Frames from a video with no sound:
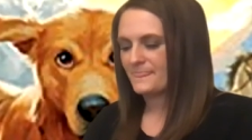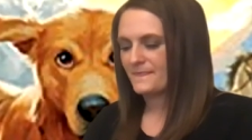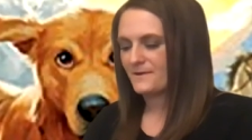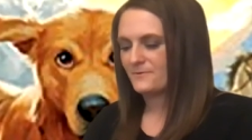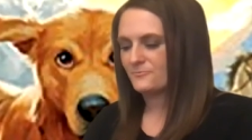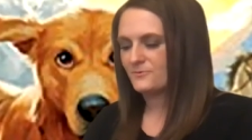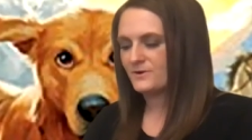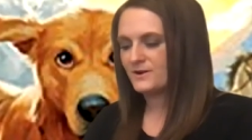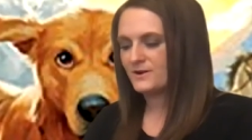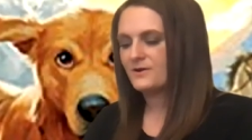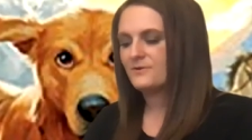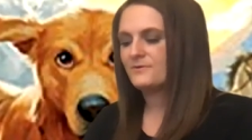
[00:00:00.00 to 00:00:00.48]

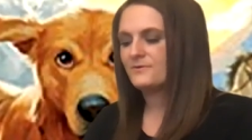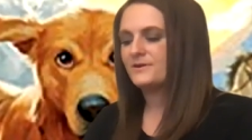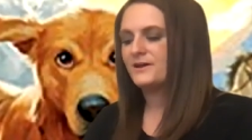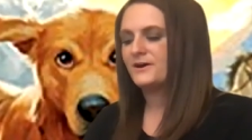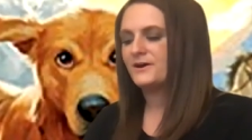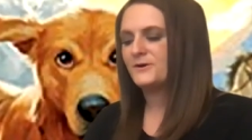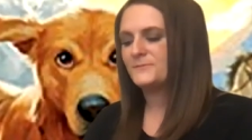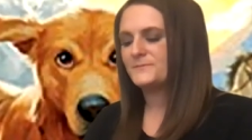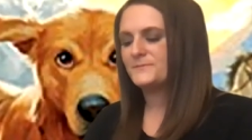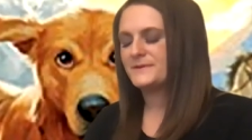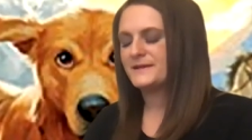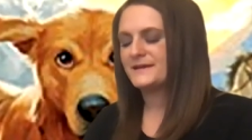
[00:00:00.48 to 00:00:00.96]
We're going
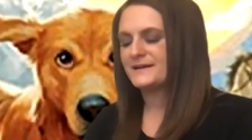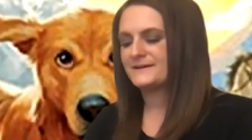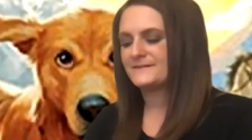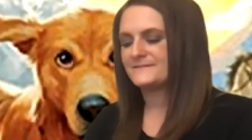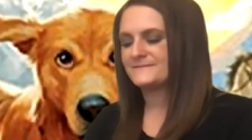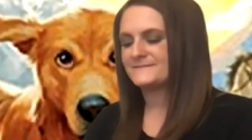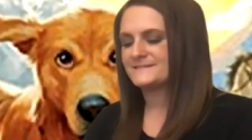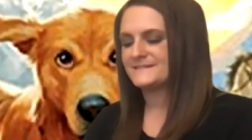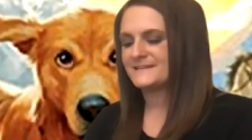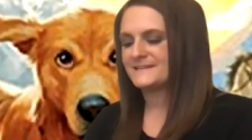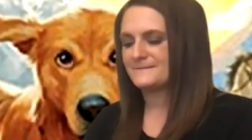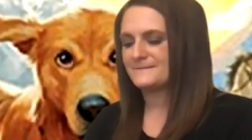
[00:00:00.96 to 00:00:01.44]
home now,
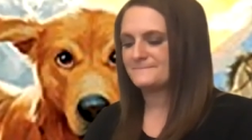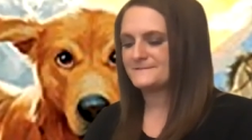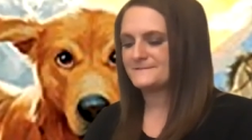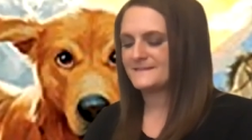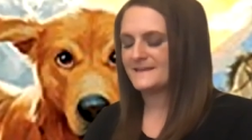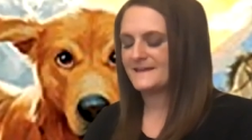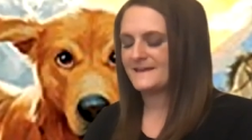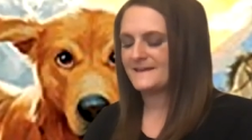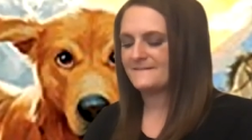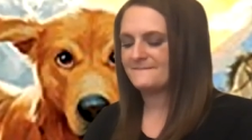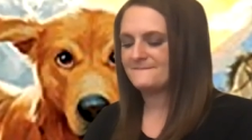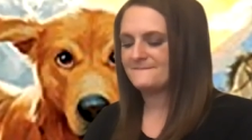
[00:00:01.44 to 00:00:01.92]
Sam
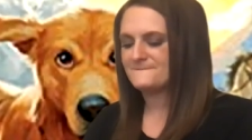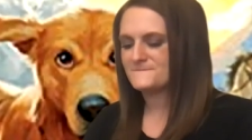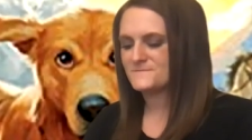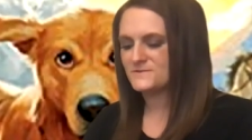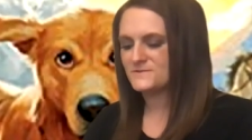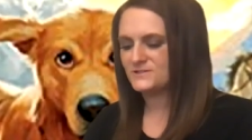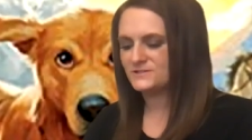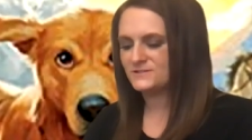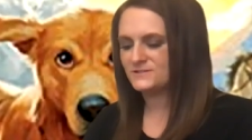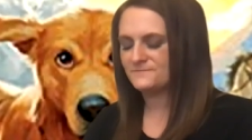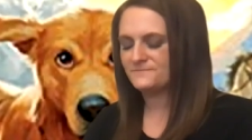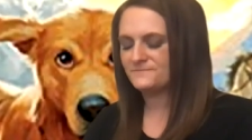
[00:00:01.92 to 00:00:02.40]
said.
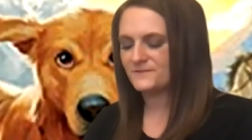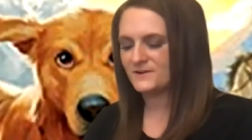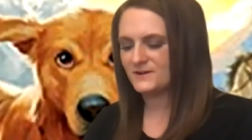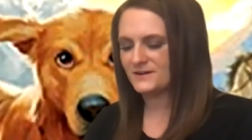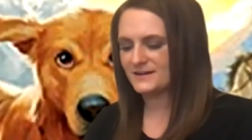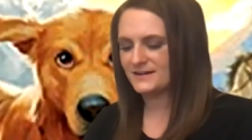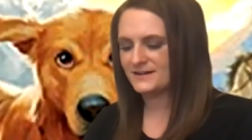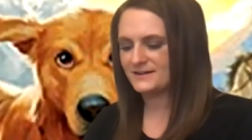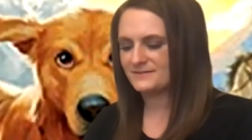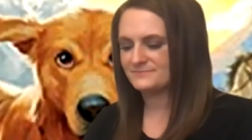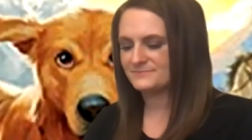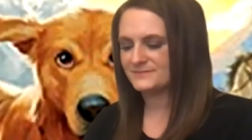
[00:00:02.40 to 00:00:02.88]
To the
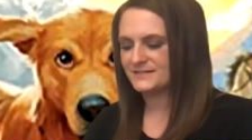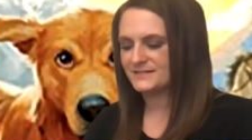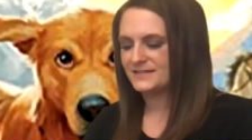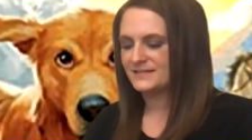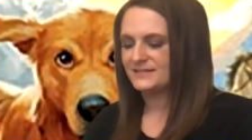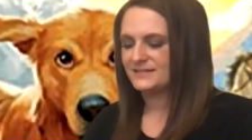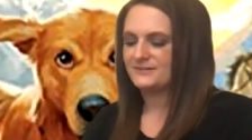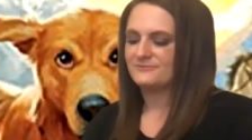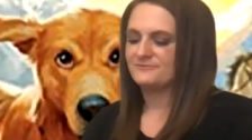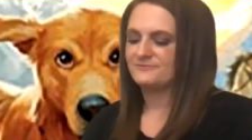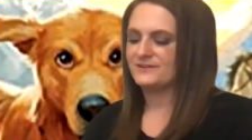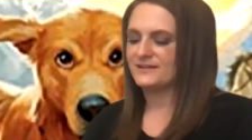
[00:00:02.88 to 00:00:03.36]
farm.
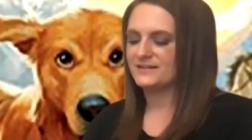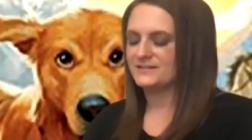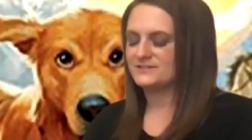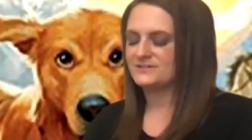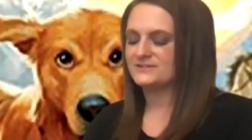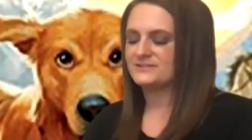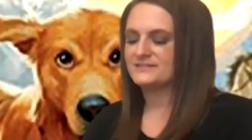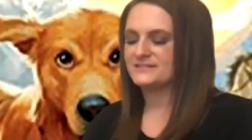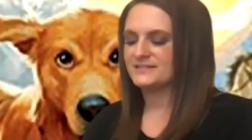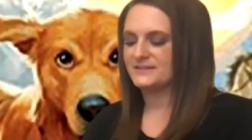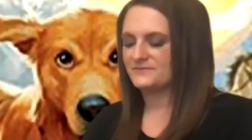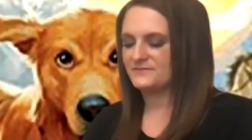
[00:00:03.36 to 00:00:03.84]

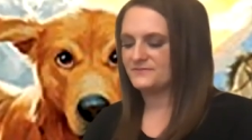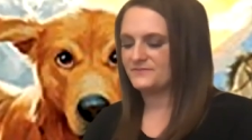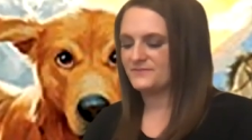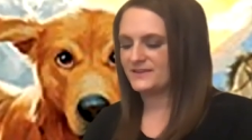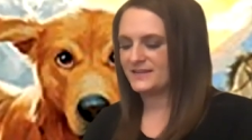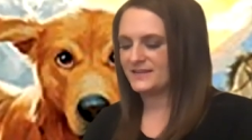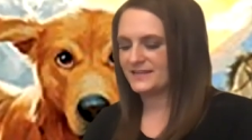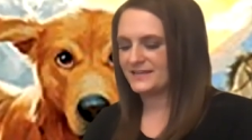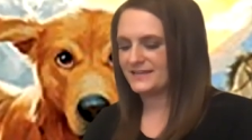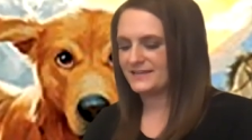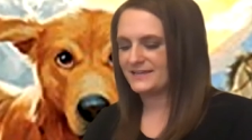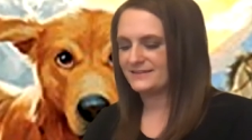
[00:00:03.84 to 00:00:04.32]
Ranger sniffed
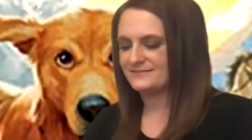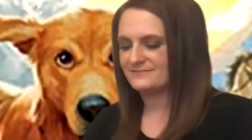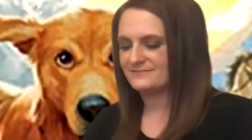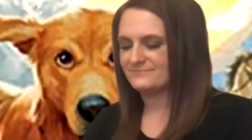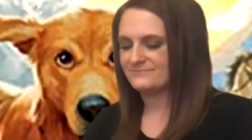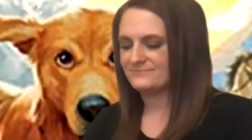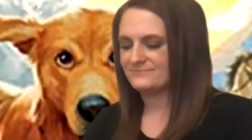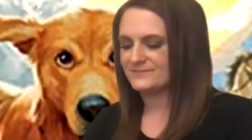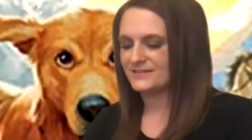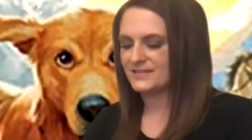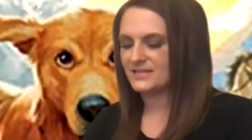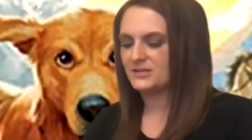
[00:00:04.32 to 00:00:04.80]
Finnegan.
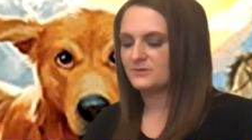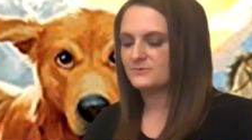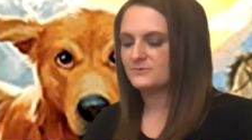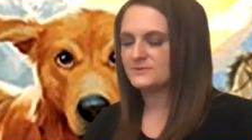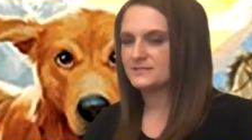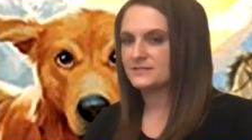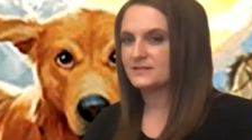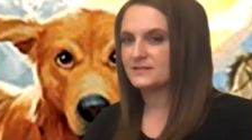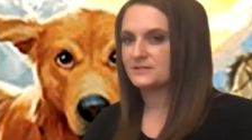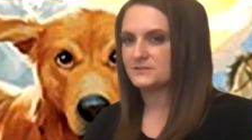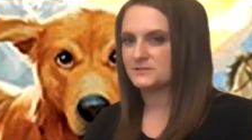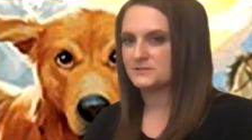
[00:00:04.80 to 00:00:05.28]
He
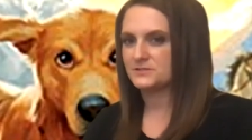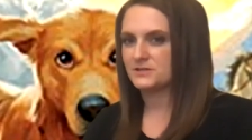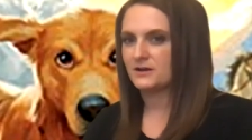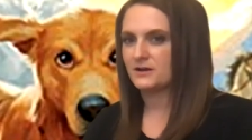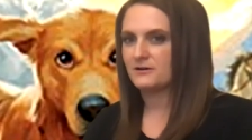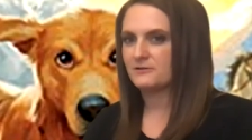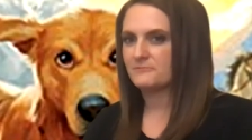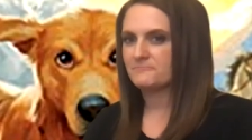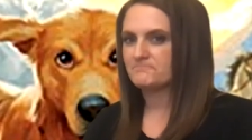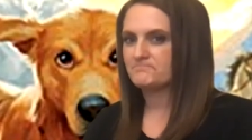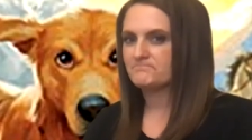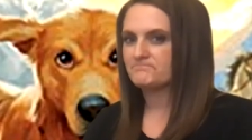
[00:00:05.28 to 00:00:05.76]
was a good
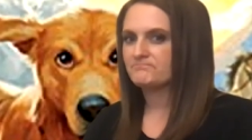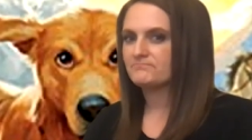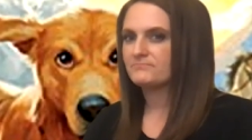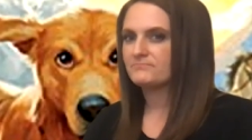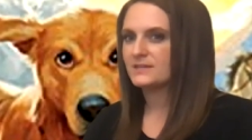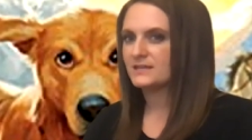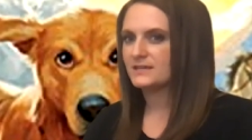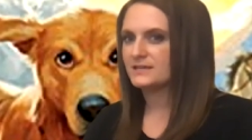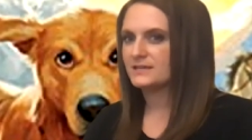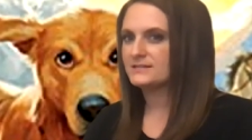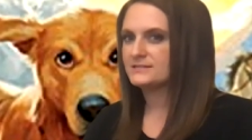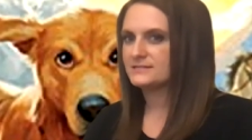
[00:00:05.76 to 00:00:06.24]
dog.
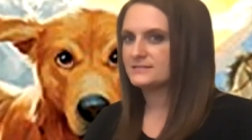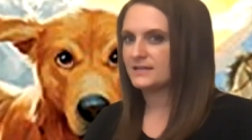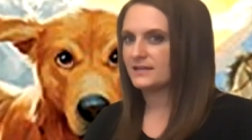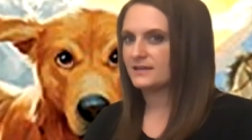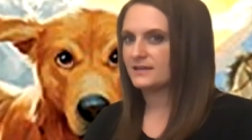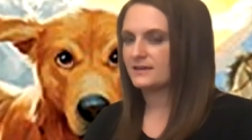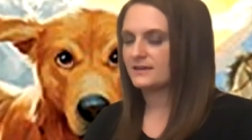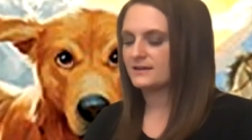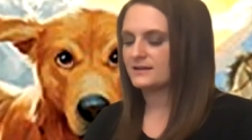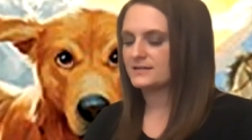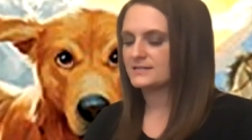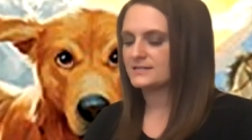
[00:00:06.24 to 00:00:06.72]
He'd
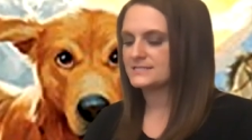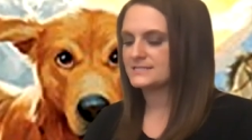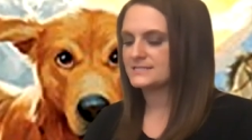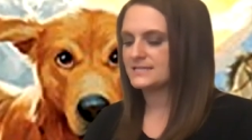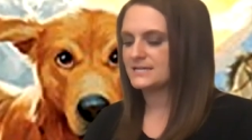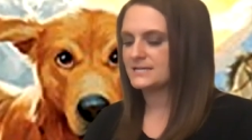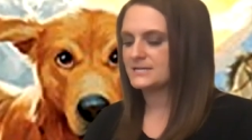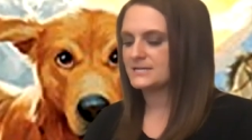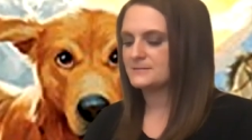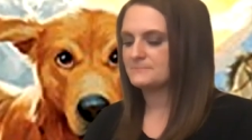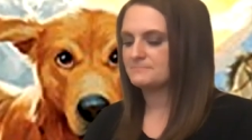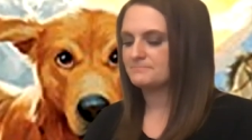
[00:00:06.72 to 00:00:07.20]
take care of
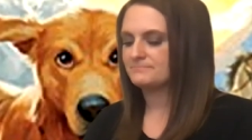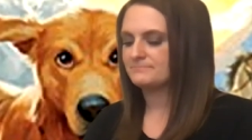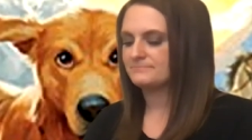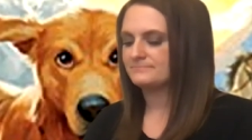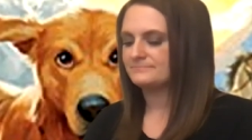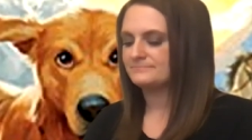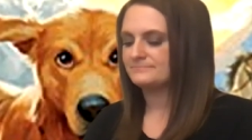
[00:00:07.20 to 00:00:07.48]
Sam.